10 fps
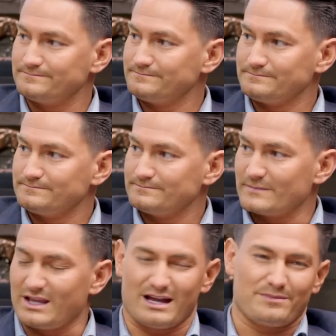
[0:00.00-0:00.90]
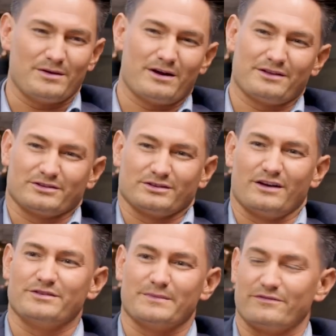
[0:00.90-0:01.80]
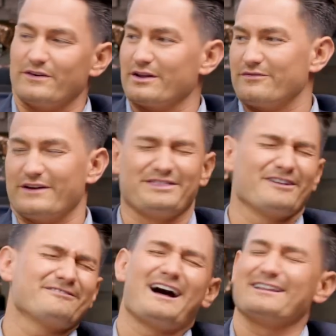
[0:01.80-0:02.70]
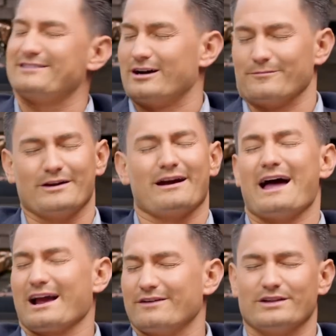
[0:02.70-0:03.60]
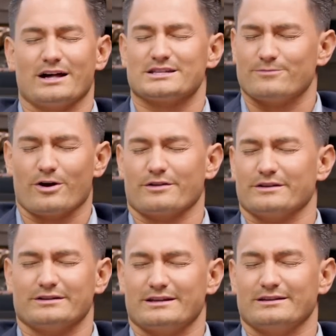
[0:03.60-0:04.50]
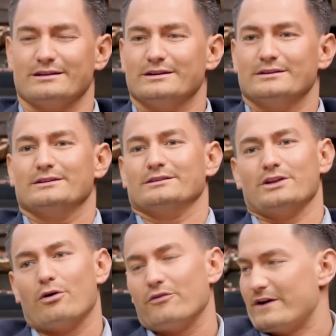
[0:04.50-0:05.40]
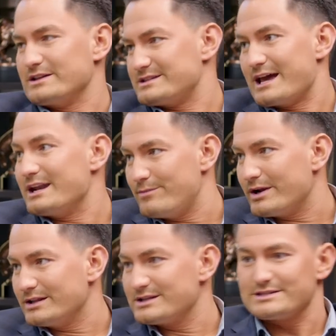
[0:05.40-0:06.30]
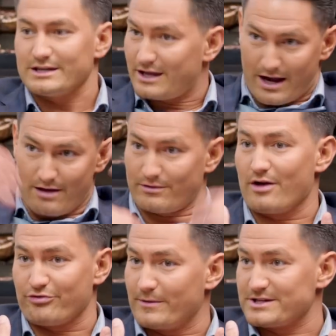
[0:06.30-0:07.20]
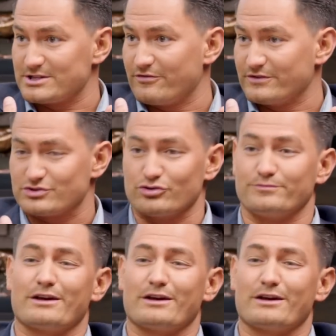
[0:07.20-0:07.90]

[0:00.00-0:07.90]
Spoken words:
A lot of people out there love to make fun of the Fed. They're not dumb. They're a heck of a lot smarter than, no offense to anybody listening, and I'll throw myself in this group.